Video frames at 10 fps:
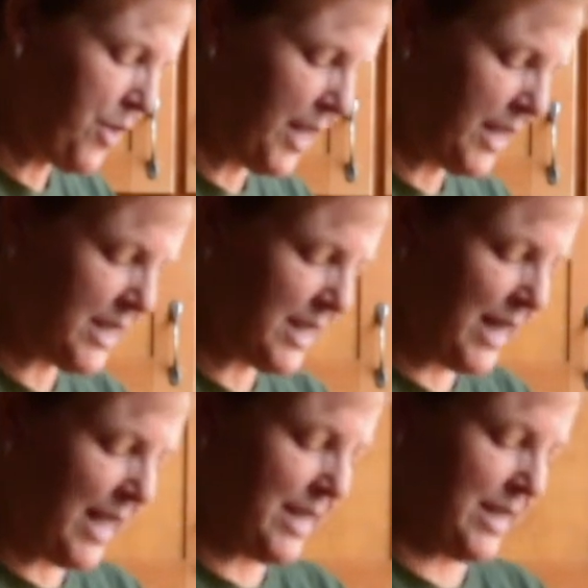thick
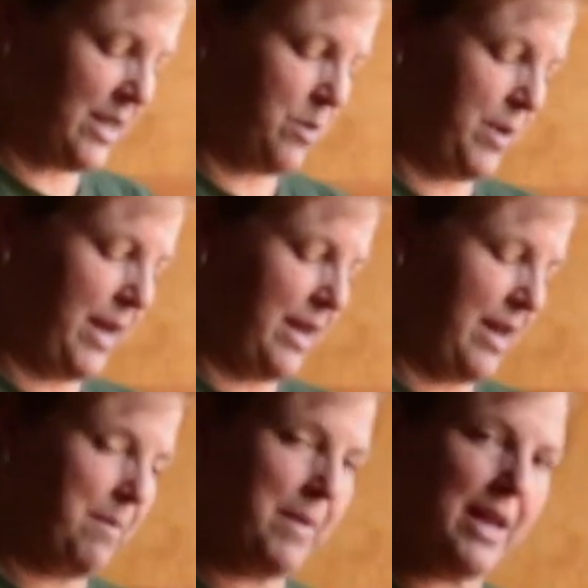slices when I
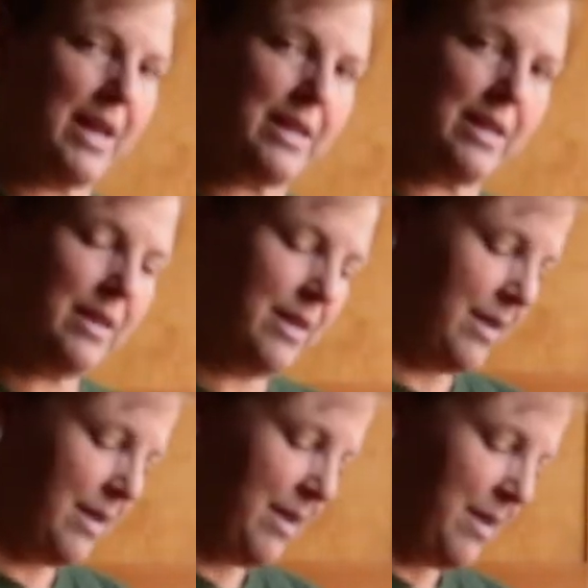cut my onion
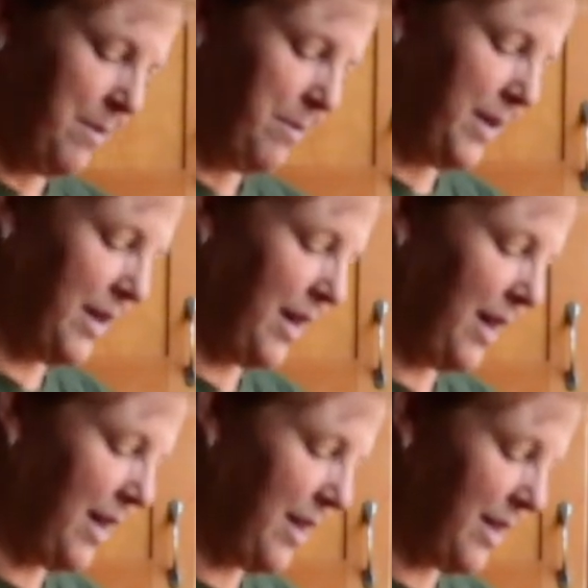
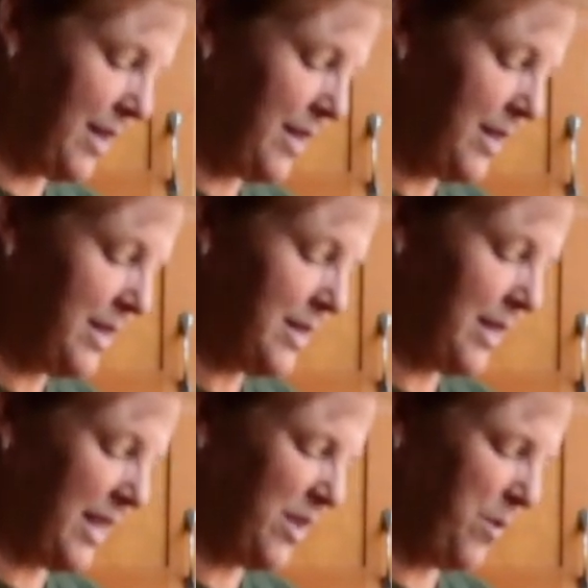
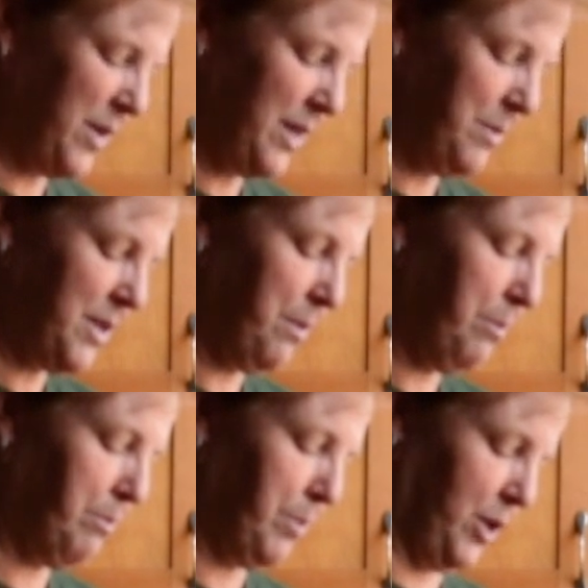because I don't want them
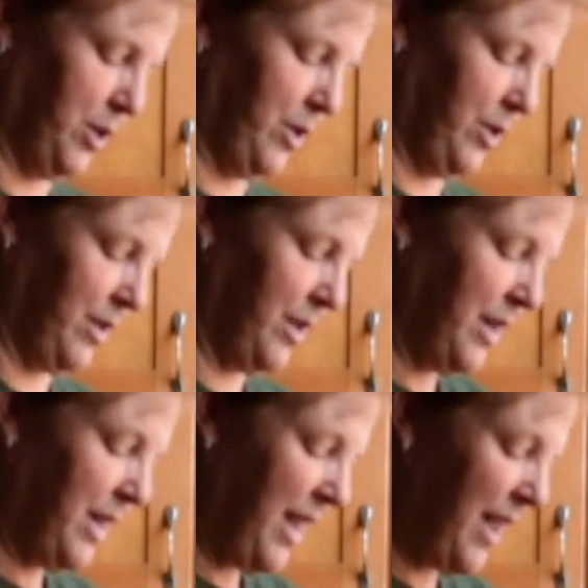to burn.
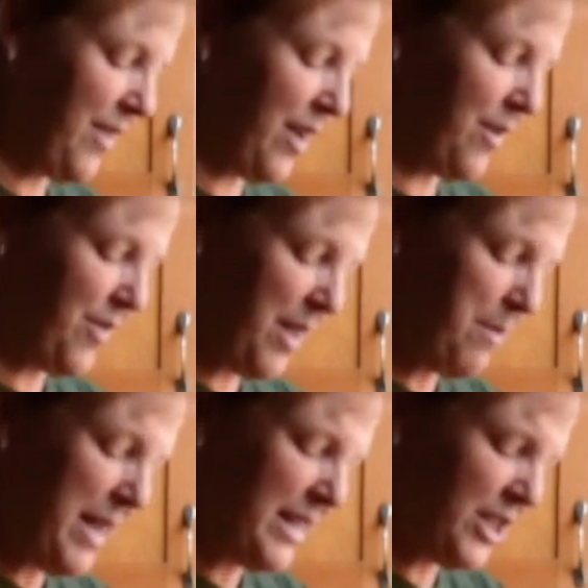And then they
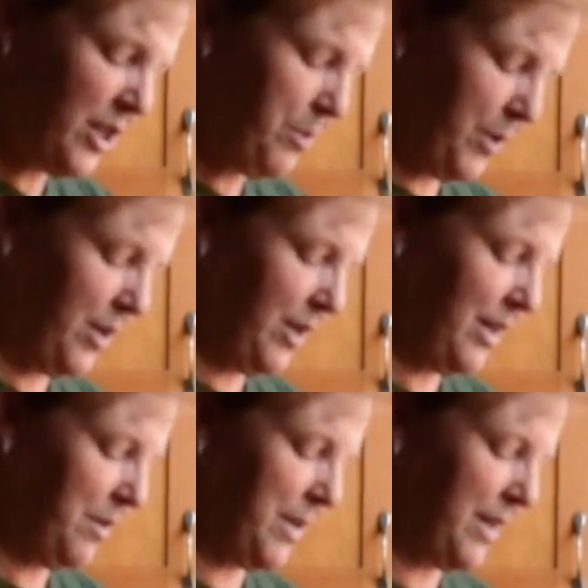may still burn a
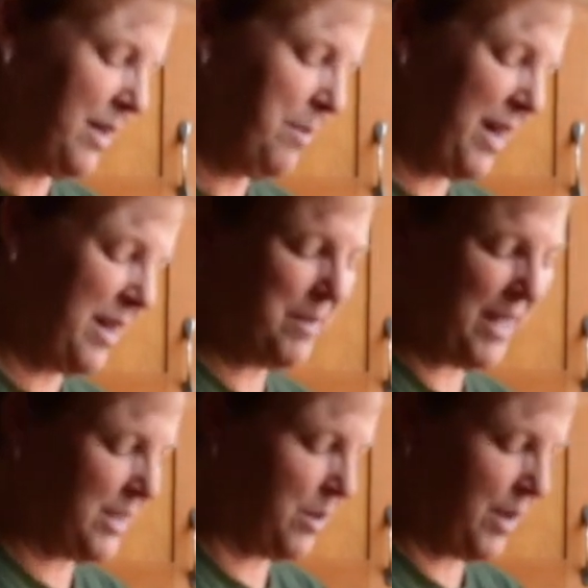little bit in the bottom.
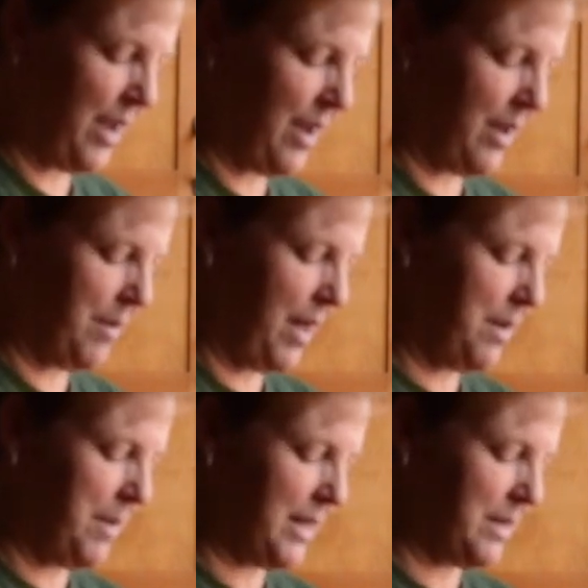That's okay. Kind
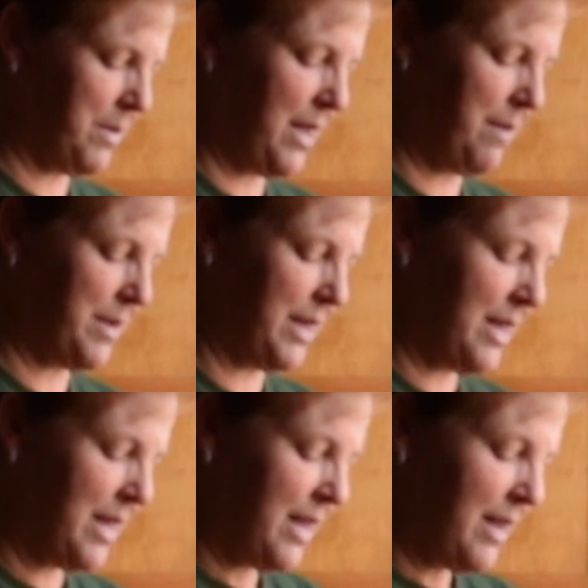of makes them yummy.
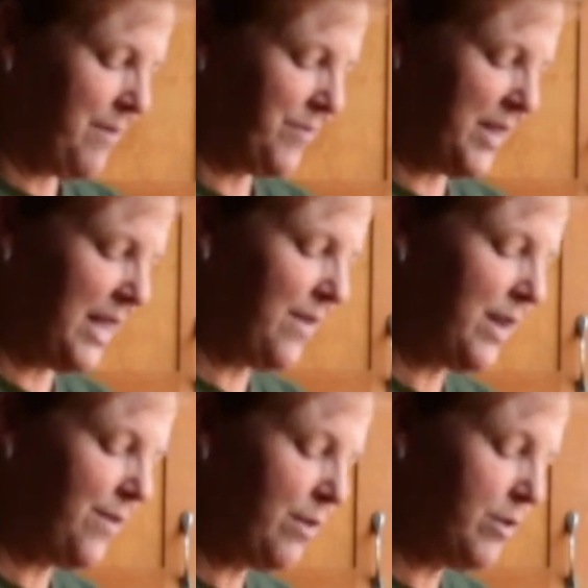Because even
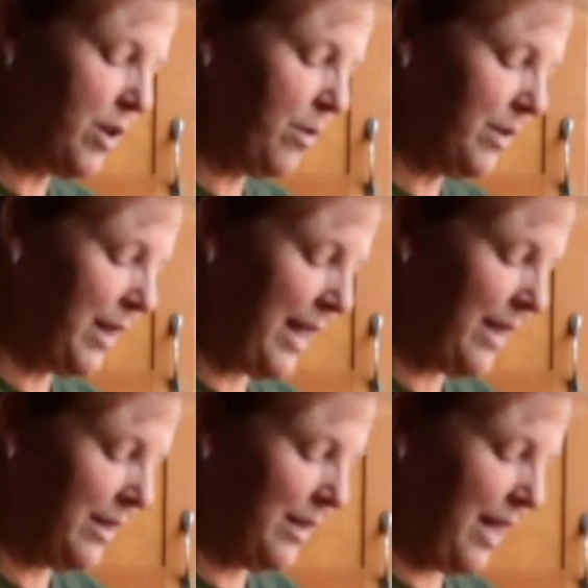if you don't
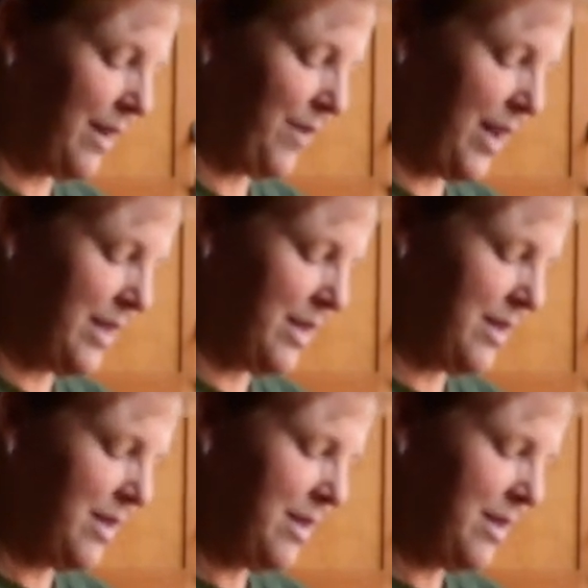like a lot of onion,